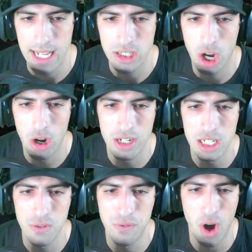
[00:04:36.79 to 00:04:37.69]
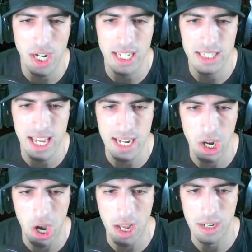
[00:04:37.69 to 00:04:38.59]
And turn this thing
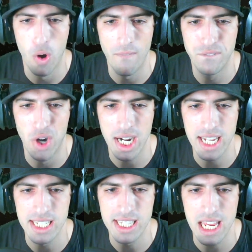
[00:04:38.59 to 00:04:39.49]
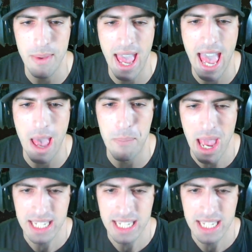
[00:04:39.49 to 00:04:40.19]
on. Full fucking steam ahead.